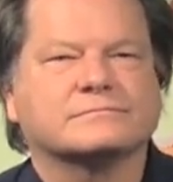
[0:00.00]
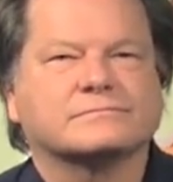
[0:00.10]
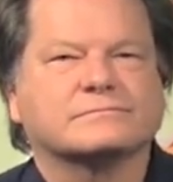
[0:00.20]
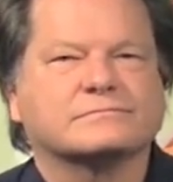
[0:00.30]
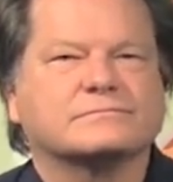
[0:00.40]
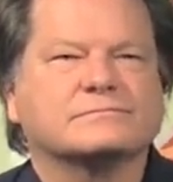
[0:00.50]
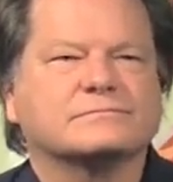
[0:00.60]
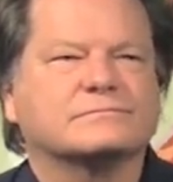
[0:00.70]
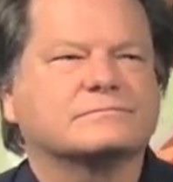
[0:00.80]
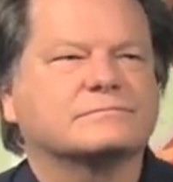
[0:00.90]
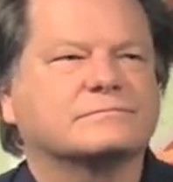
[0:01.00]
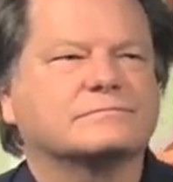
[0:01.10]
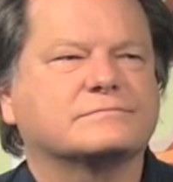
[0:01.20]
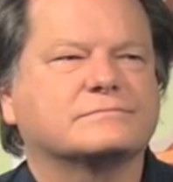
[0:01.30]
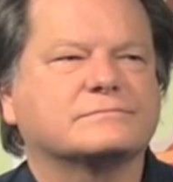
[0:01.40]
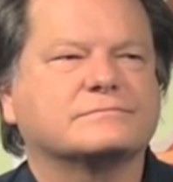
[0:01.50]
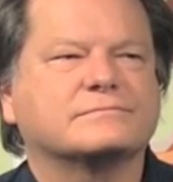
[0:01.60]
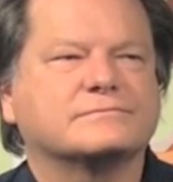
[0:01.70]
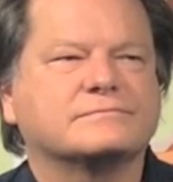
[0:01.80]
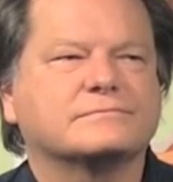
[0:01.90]

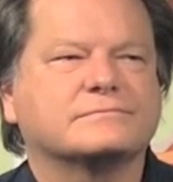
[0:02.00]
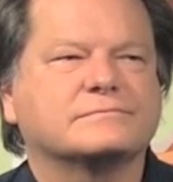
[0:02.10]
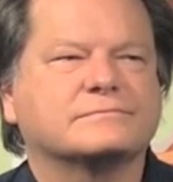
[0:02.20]
No words are spoken by the person on screen.